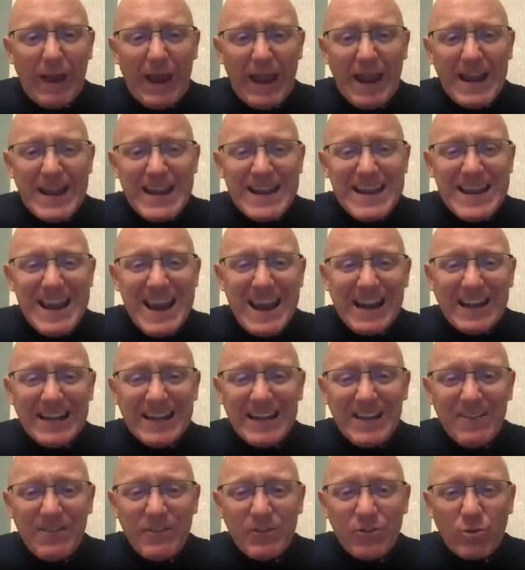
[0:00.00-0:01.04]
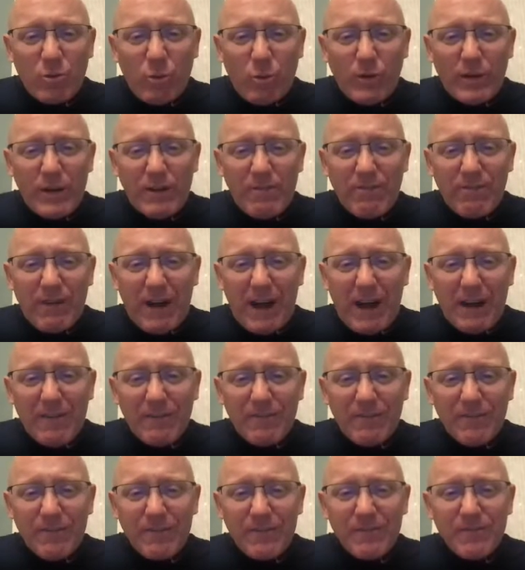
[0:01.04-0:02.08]
a negative 25?
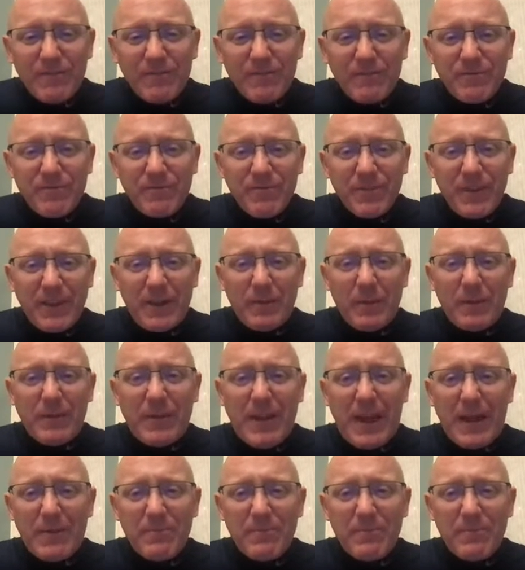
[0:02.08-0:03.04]
Think about that.